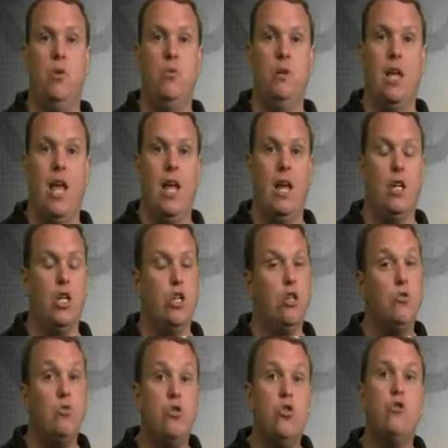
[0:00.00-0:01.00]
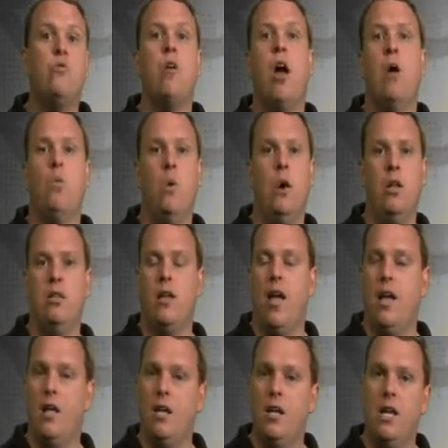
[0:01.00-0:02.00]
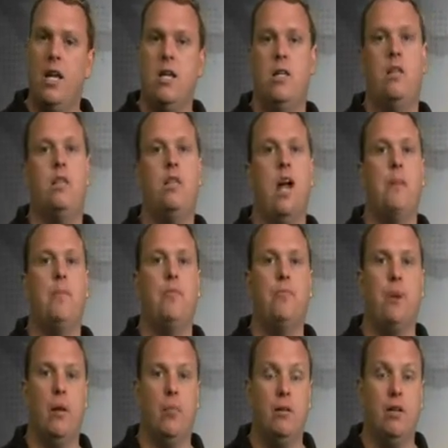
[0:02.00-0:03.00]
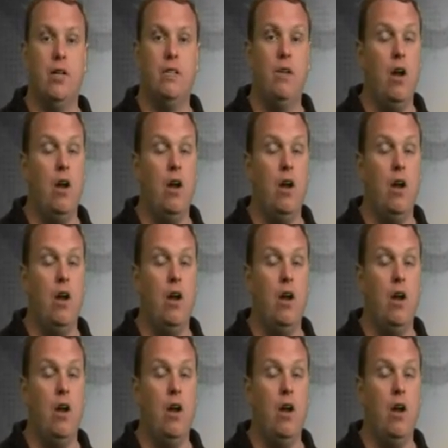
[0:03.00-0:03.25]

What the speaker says: You do not want that in any type of public environment,